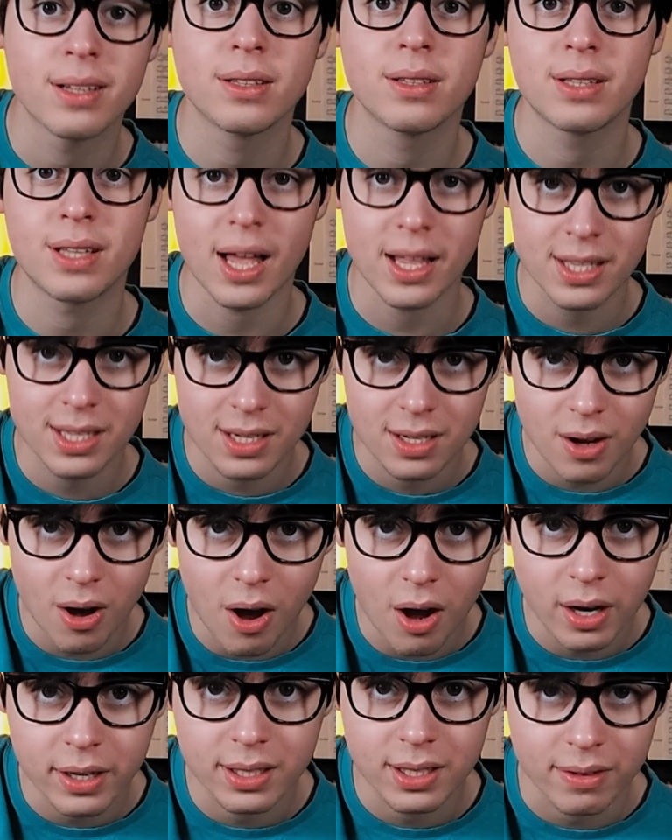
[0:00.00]
That's an
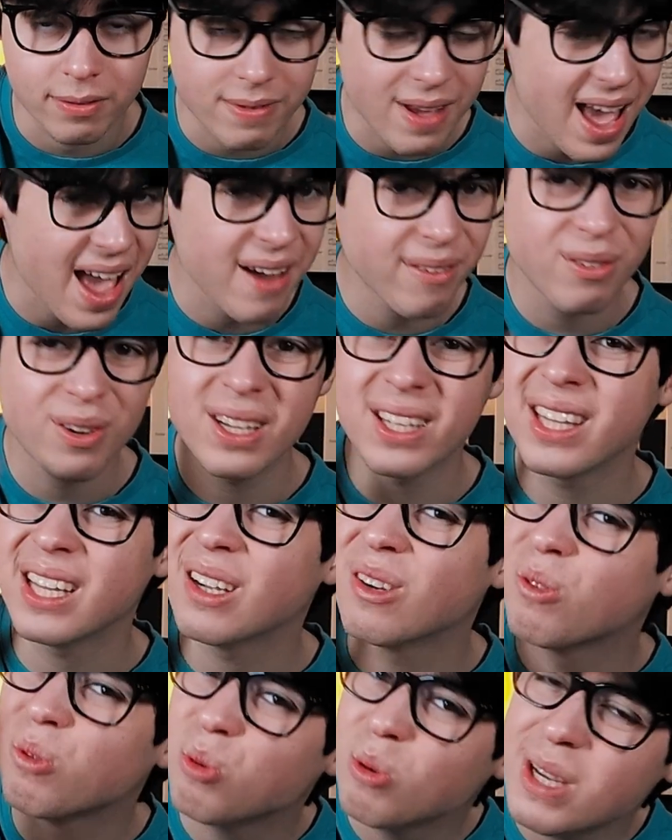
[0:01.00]
octave.
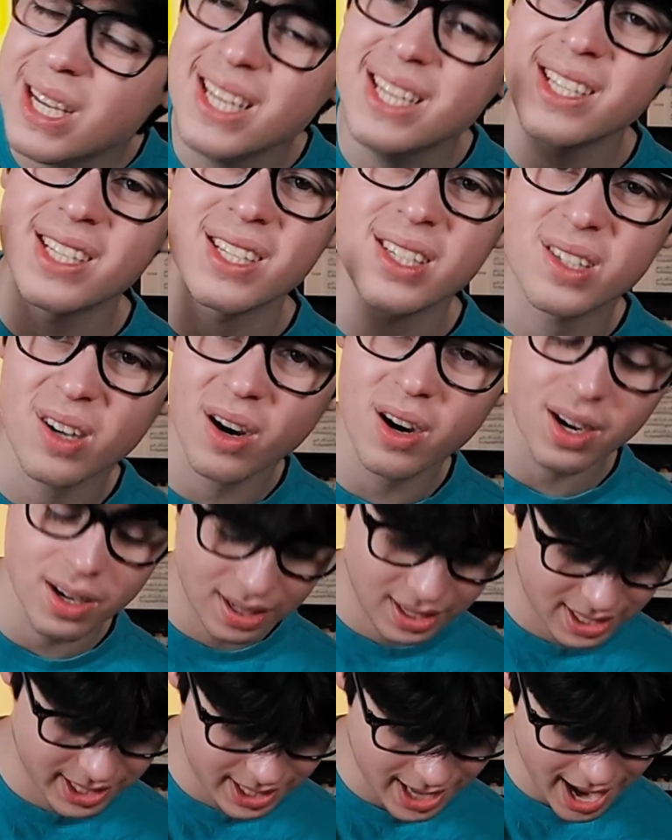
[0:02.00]
Everything
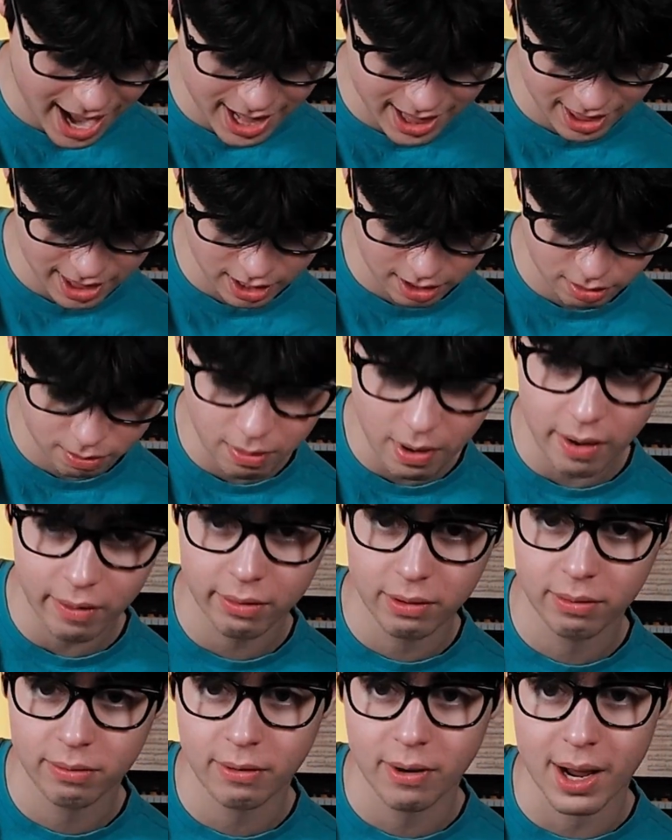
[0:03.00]
restarts at the
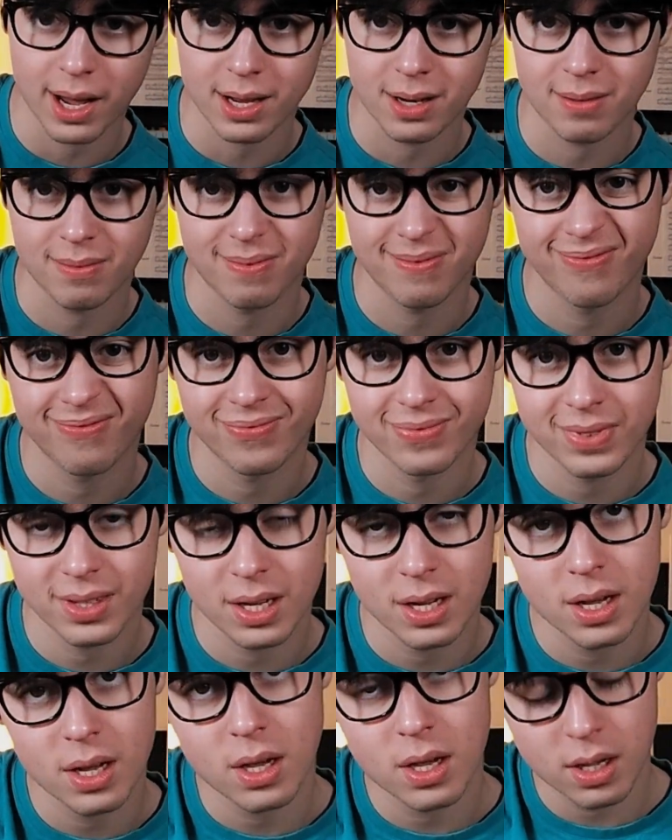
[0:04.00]
12th fret.
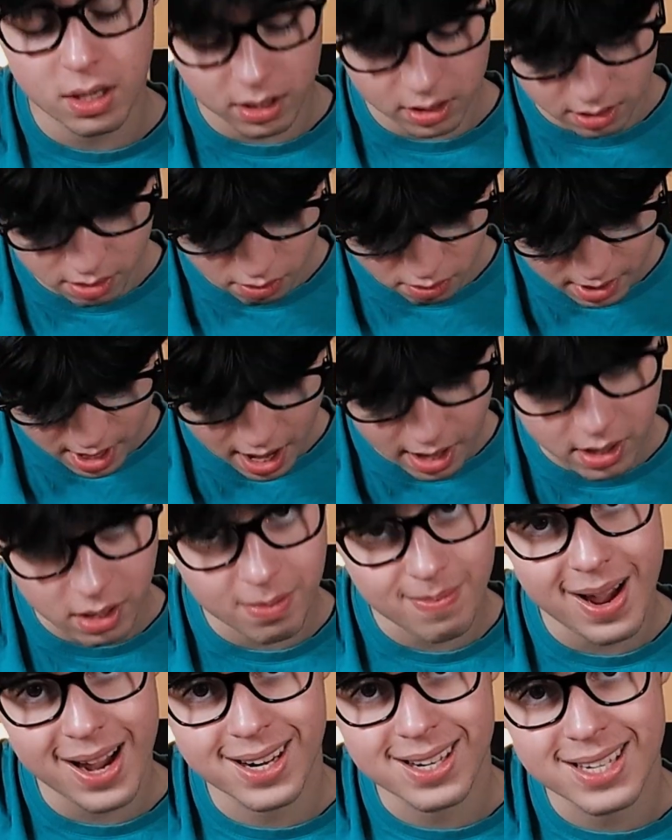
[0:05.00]
So now you're
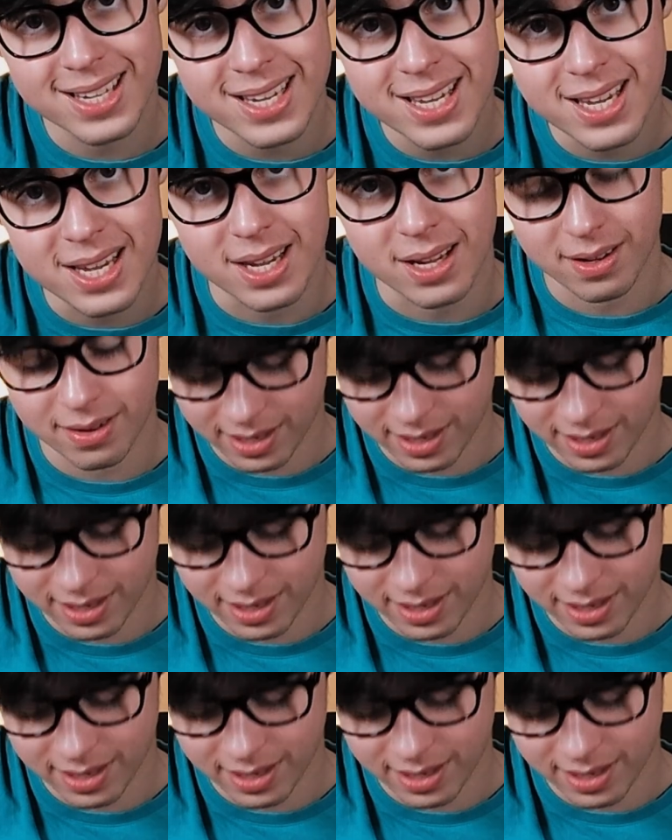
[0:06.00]
back to E.